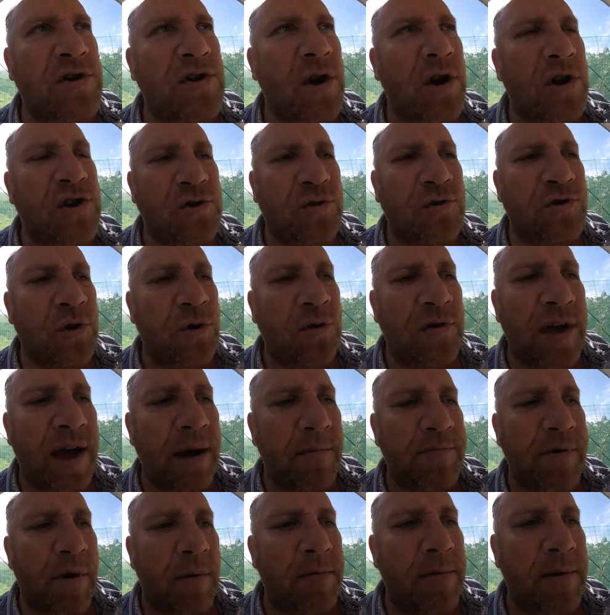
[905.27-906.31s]
I shall do
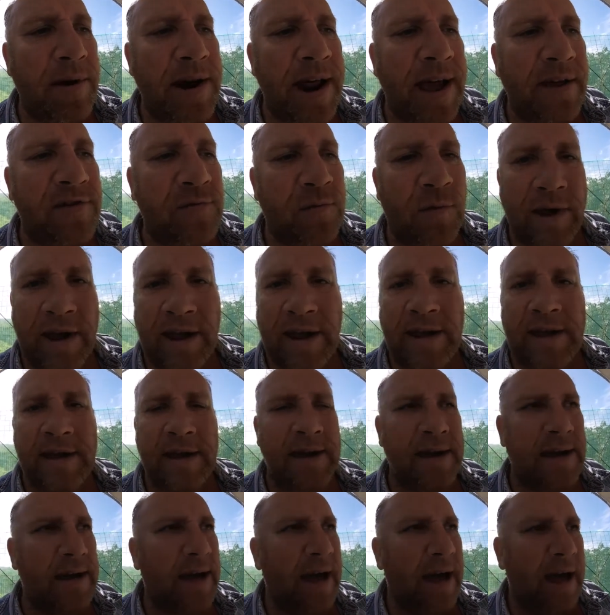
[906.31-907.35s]
that probably next week.
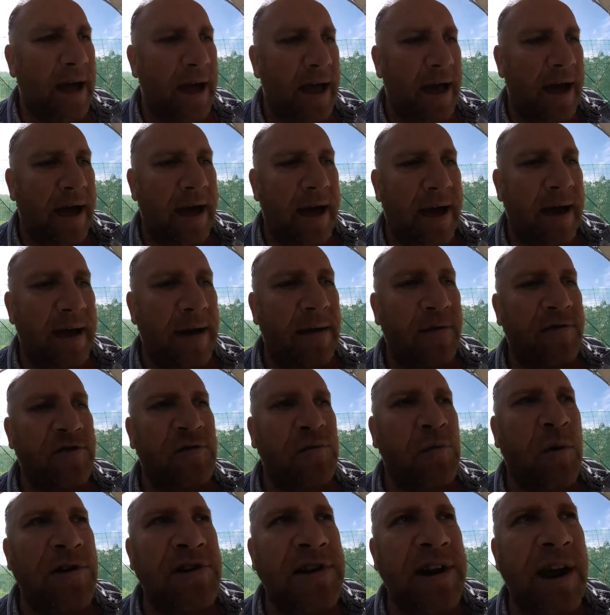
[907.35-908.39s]
Uh, I
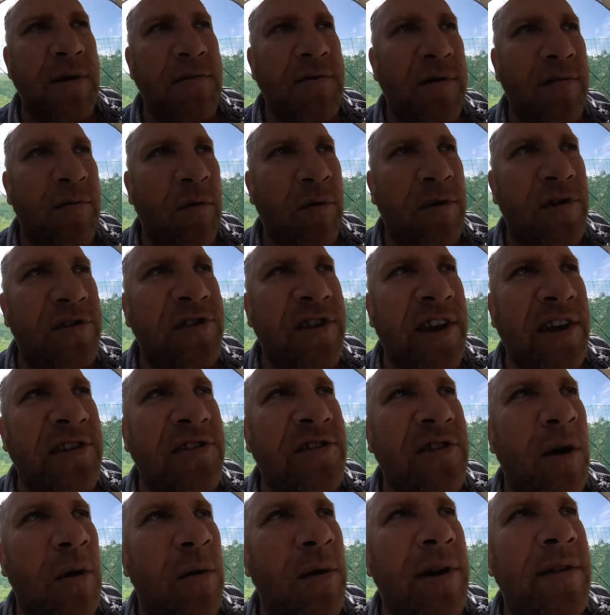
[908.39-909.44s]
just wanted to get rid of all the sea
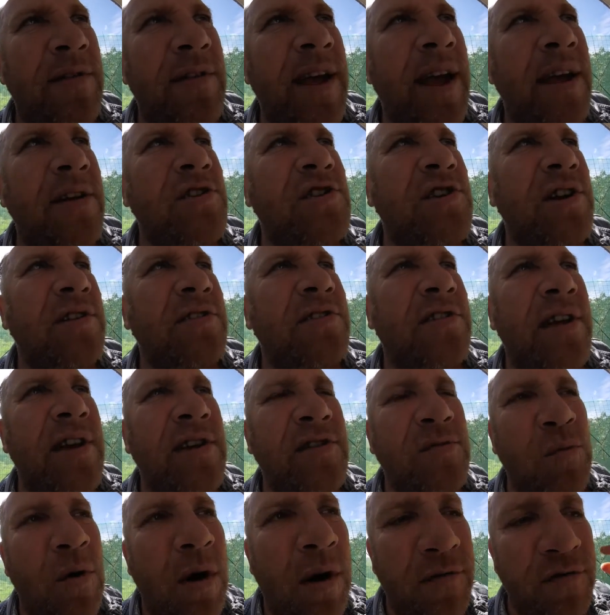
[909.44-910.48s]
salt in the engine, so
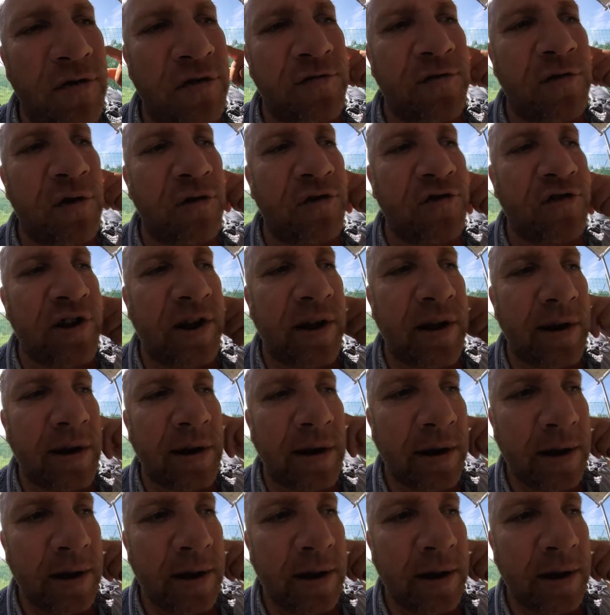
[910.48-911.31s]
that's why I've just flushed it.